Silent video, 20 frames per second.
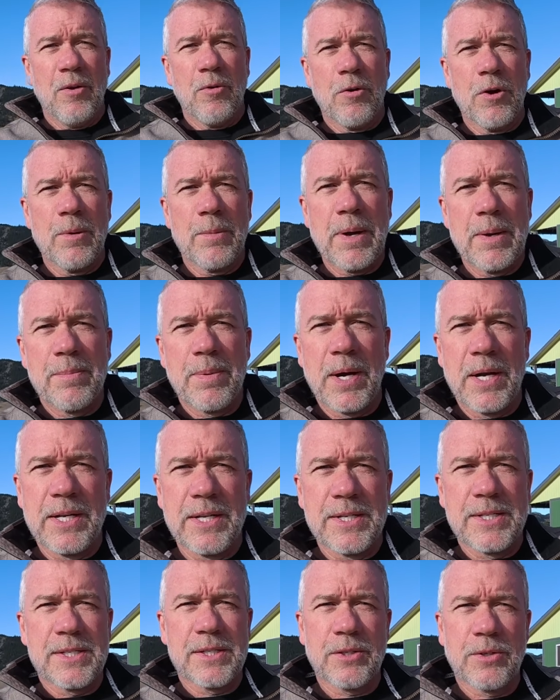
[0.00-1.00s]
One of my
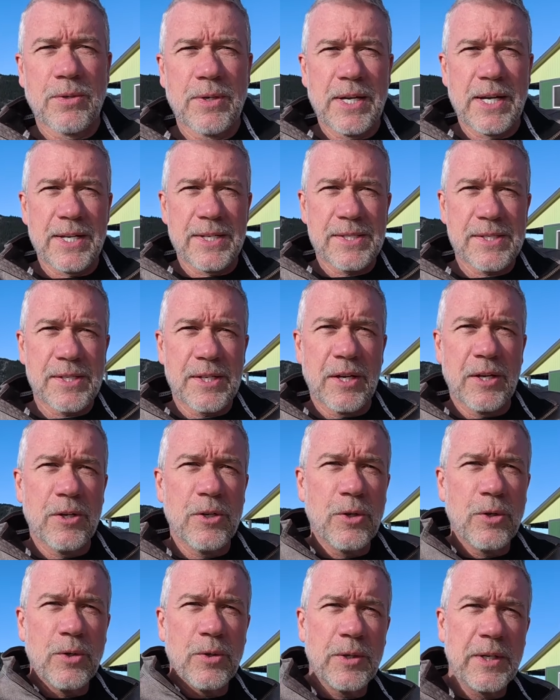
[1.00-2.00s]
buddies, Chris,
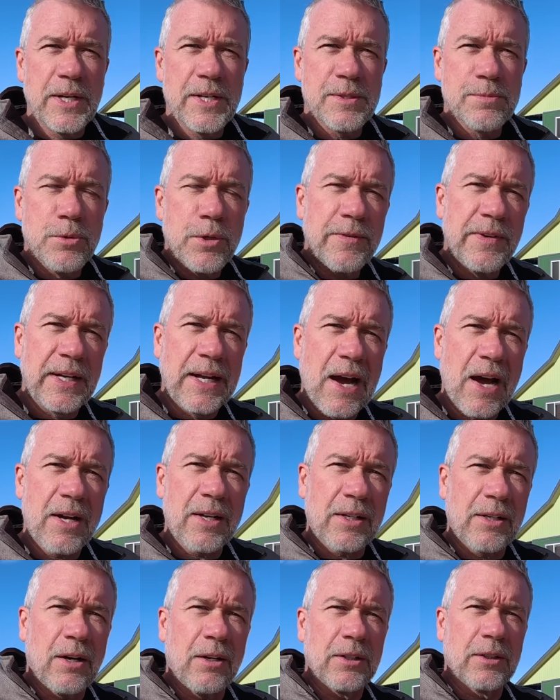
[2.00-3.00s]
who is moving
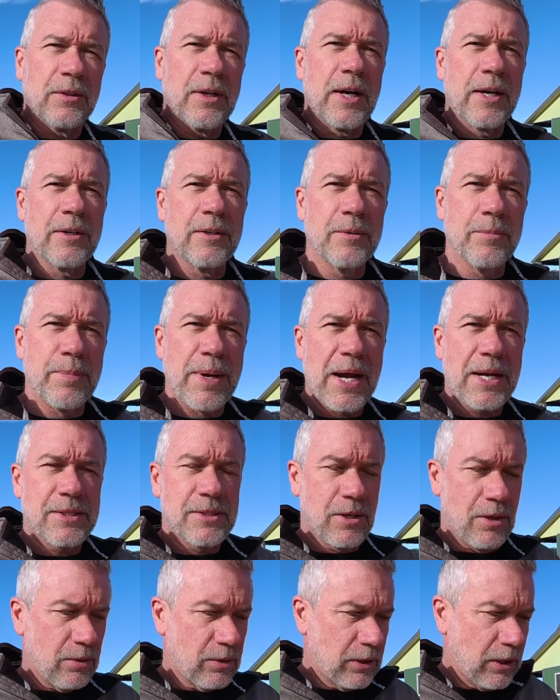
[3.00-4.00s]
out of Colorado back
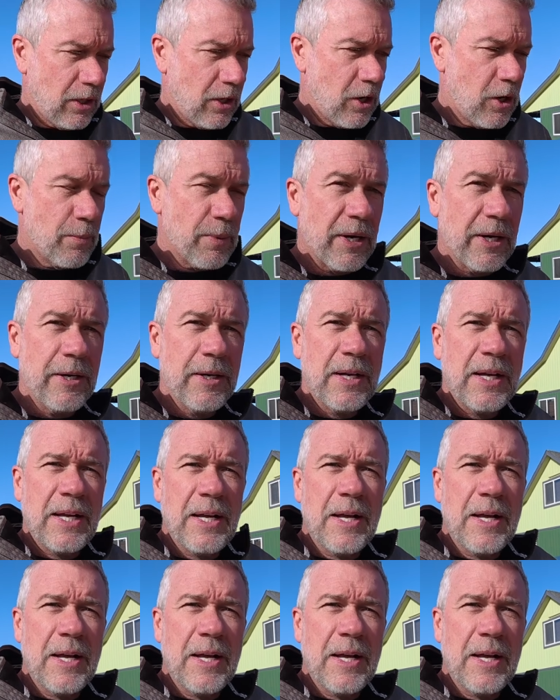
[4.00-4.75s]
to Oklahoma,